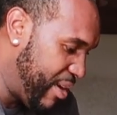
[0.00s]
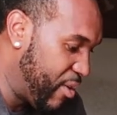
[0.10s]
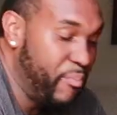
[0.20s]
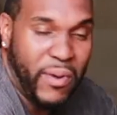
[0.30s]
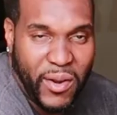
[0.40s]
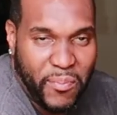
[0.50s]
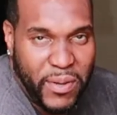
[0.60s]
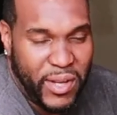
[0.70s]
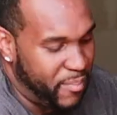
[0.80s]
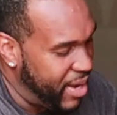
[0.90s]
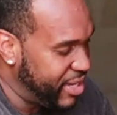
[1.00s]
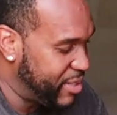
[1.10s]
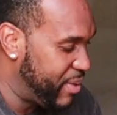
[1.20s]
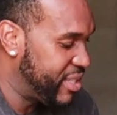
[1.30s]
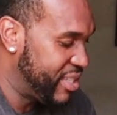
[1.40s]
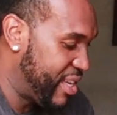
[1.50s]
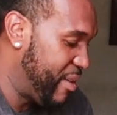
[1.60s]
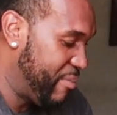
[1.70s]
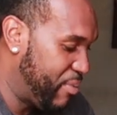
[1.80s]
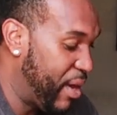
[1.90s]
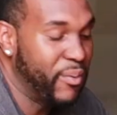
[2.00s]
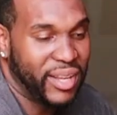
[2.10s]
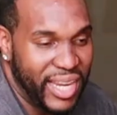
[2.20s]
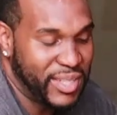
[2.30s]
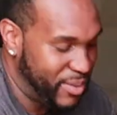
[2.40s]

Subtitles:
I don't beat on mine as much as I probably would like